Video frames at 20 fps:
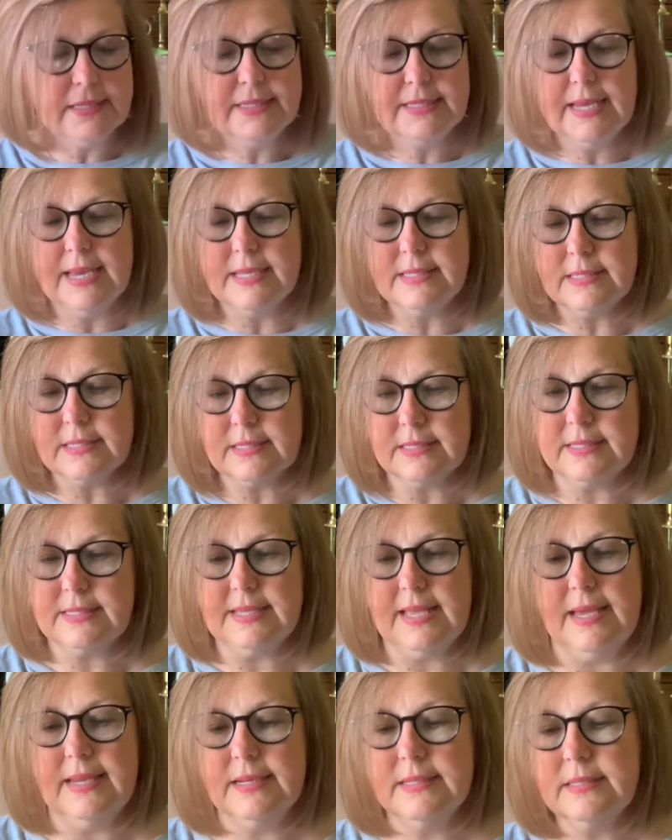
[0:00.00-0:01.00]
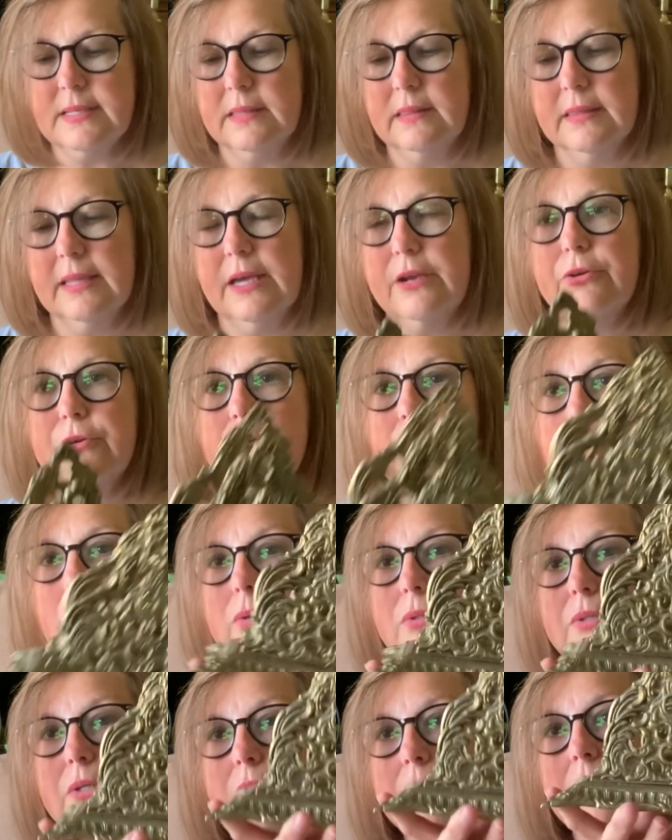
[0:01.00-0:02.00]
desk set, it's a letter
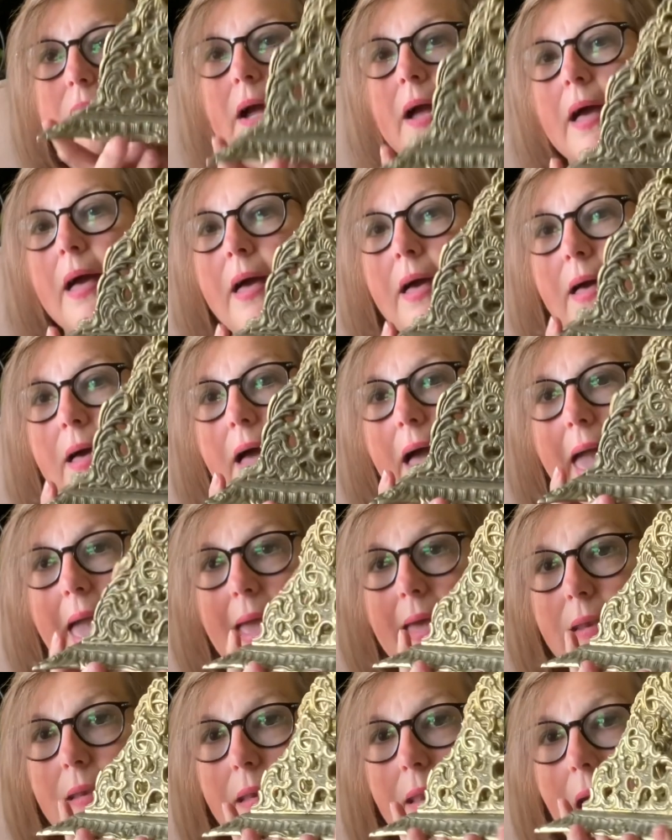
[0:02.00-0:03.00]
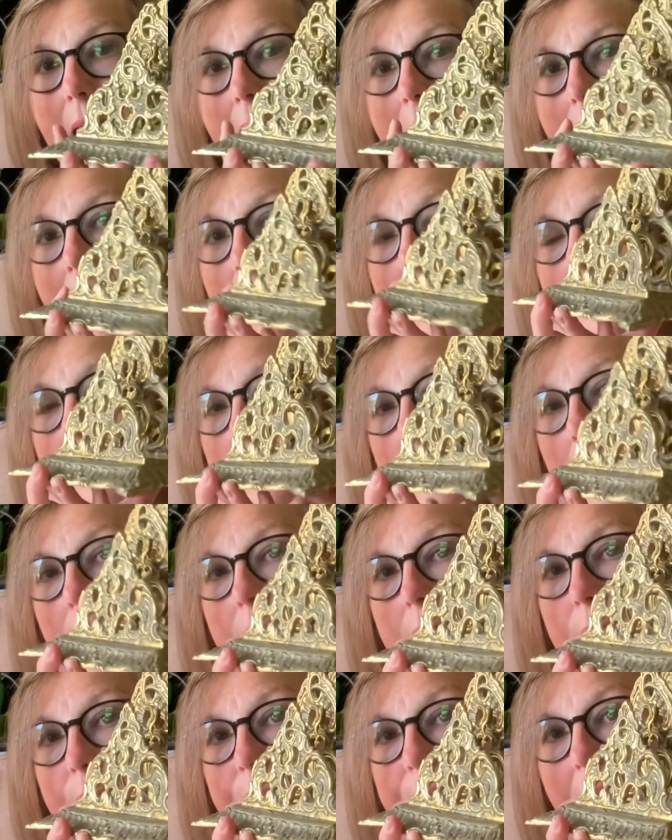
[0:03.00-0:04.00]
holder, and
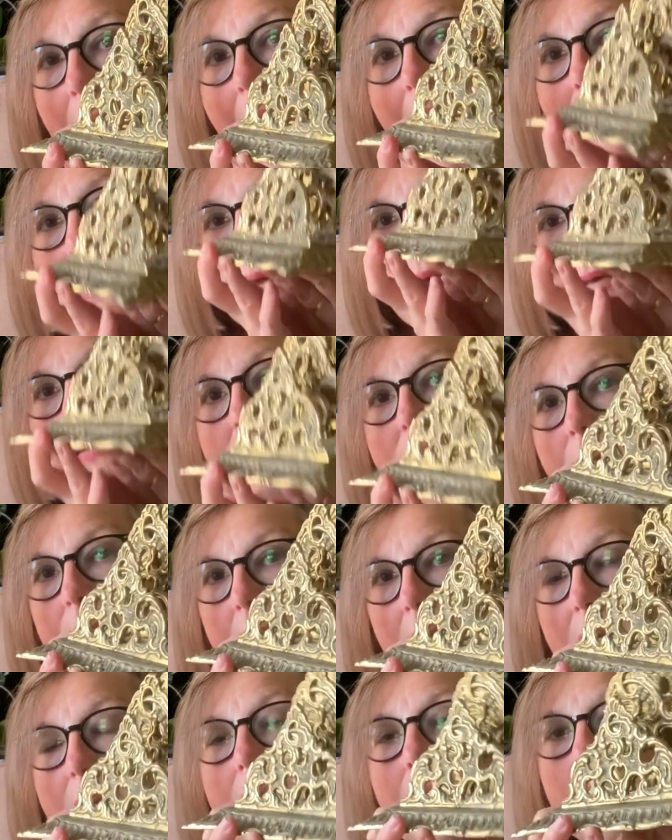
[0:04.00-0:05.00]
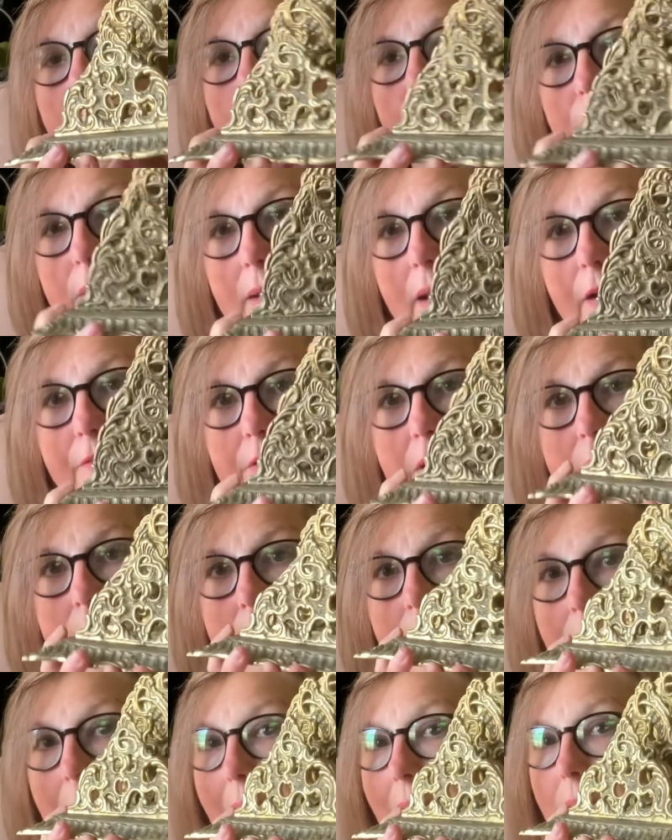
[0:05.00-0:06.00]
I guess I'm gonna get rid of it.
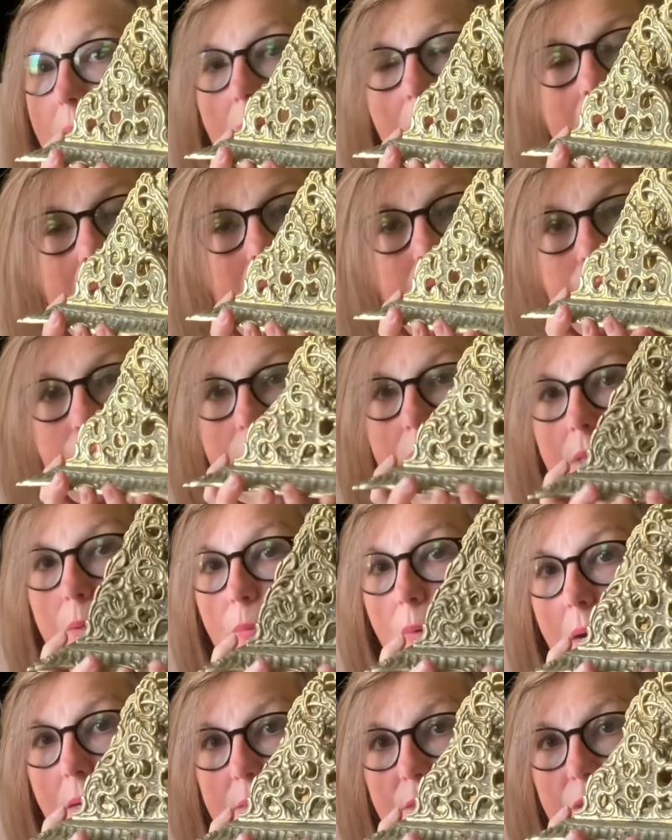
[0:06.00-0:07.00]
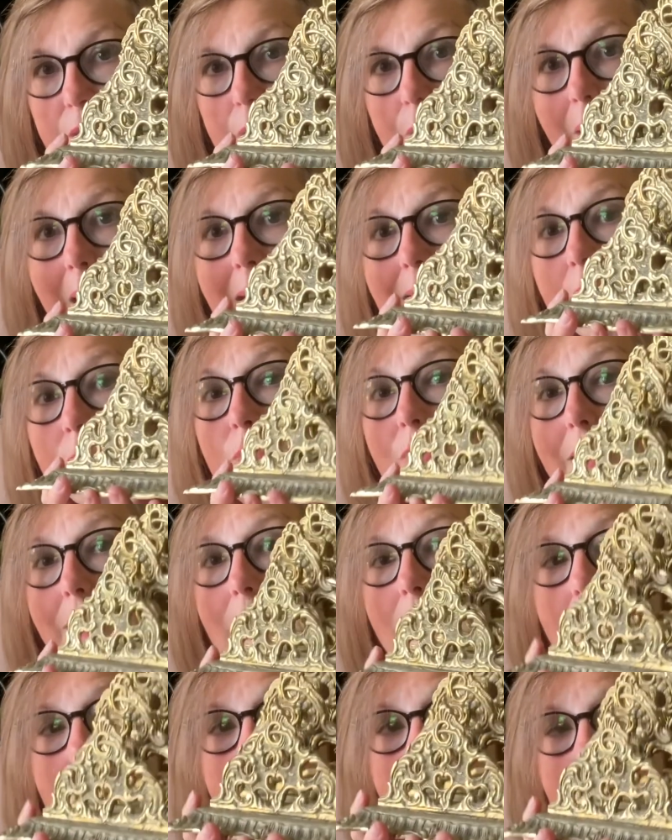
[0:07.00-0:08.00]
I don't really want to. I don't
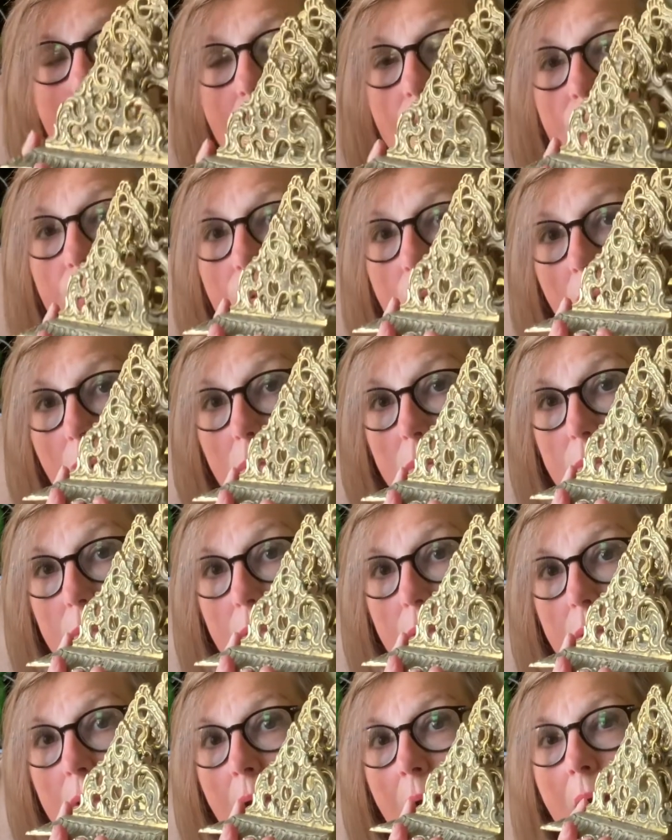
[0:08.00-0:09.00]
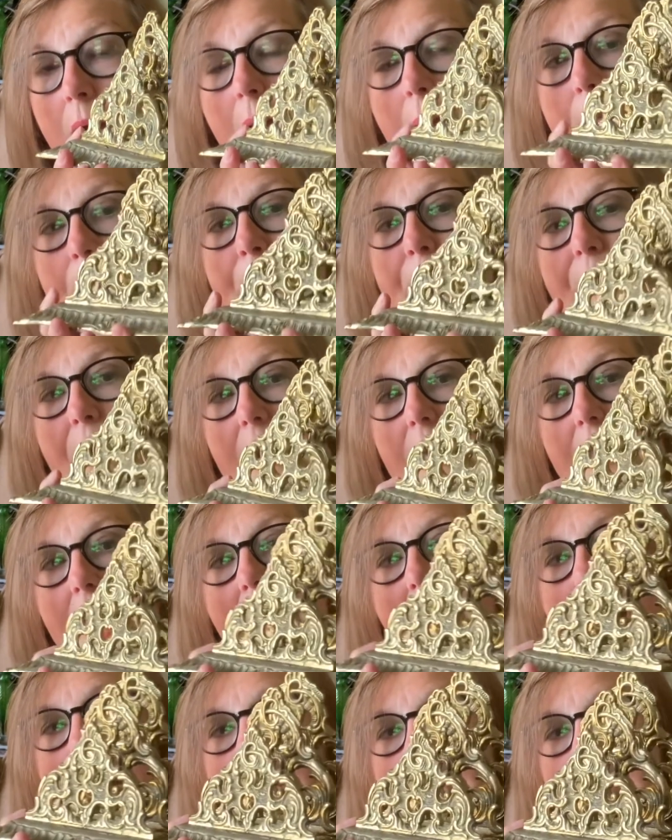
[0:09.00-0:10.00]
need a letter holder, but
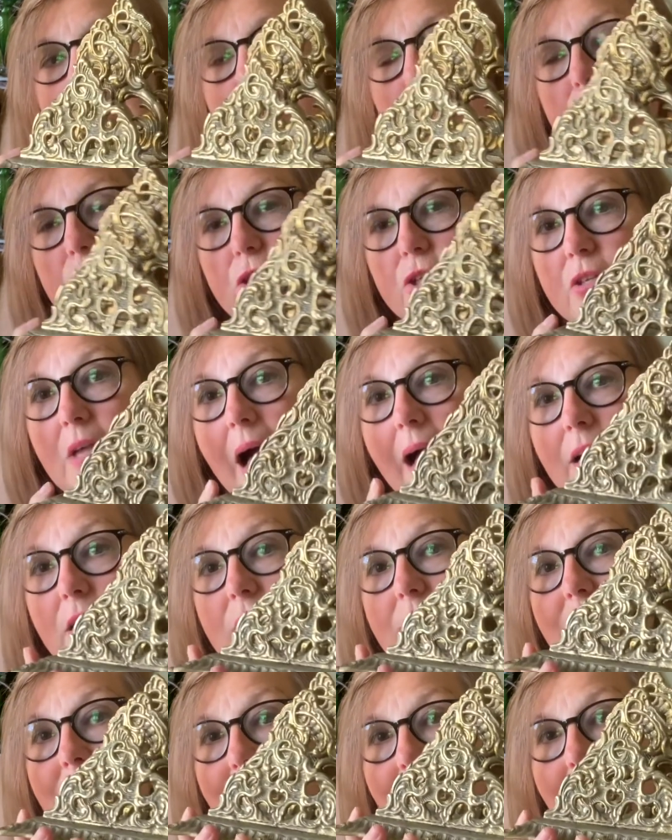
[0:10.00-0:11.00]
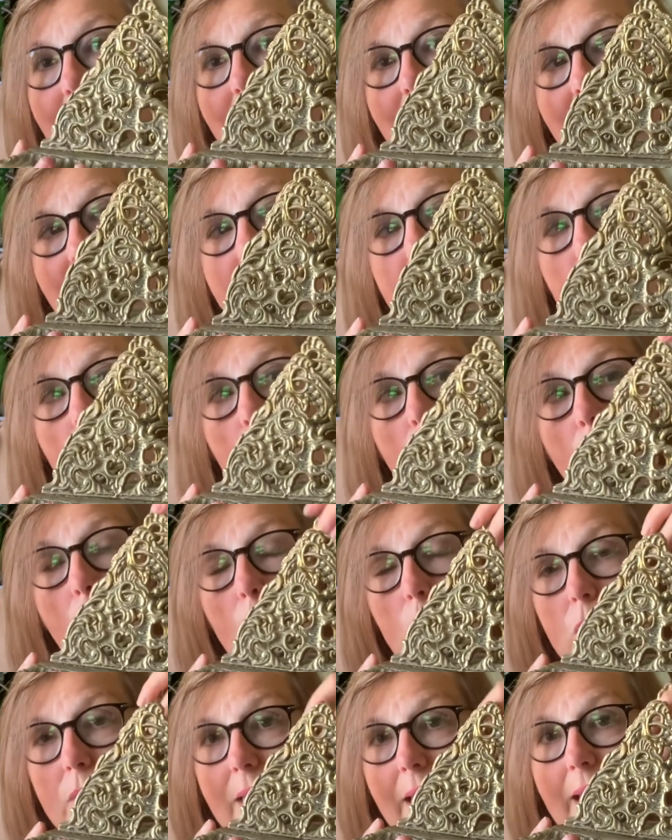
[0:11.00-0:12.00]
I could see this
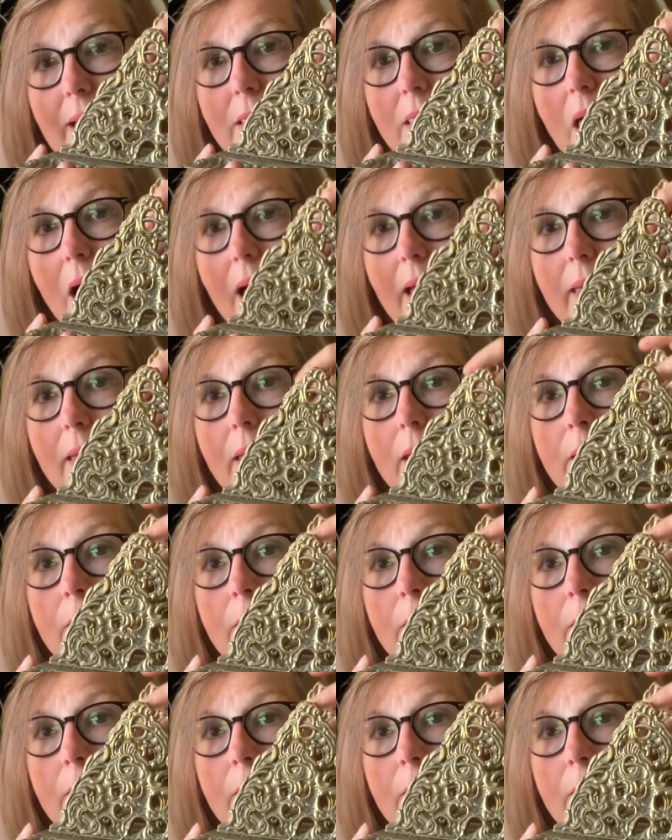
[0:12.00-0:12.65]
holding like